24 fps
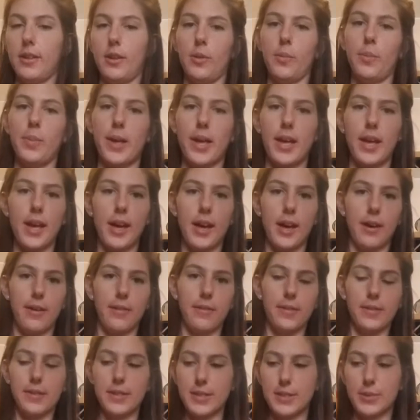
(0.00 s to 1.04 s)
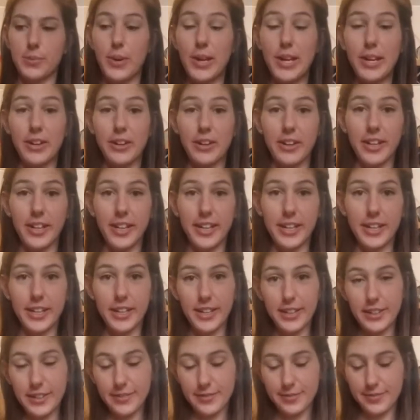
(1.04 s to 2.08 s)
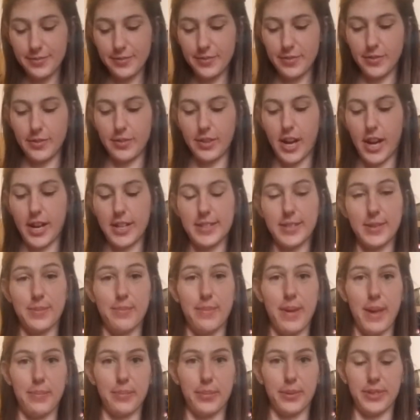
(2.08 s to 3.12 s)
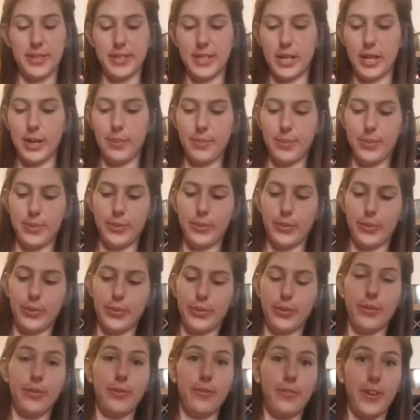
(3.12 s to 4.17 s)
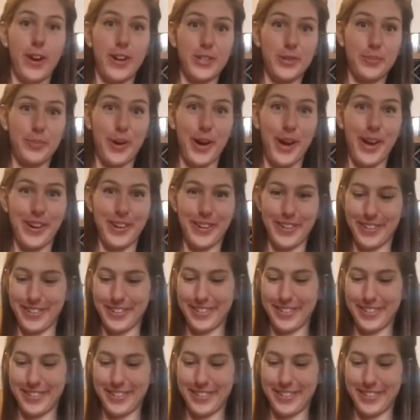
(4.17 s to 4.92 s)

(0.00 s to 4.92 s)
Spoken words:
bit of sweetener here. We've got some maple syrup. Ooh, fresh bottle.